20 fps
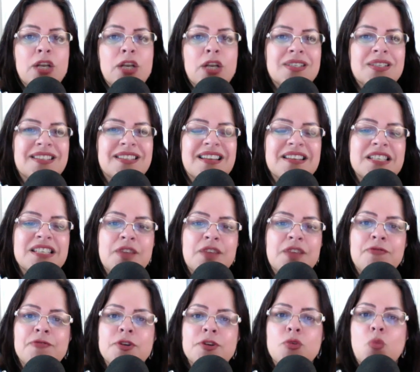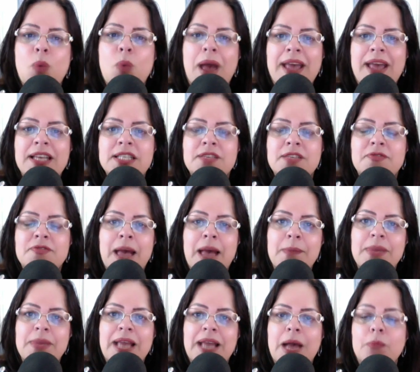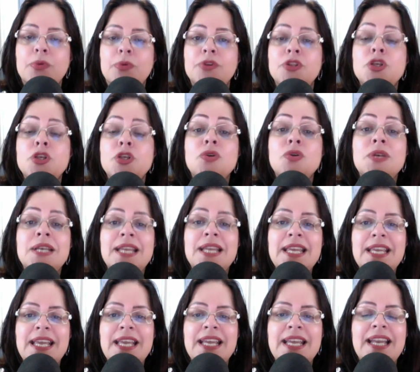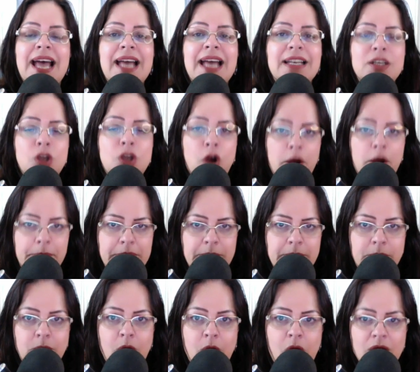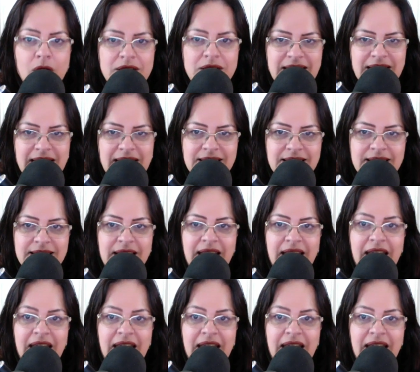looks at different ways of coming up with unique and uncopyable content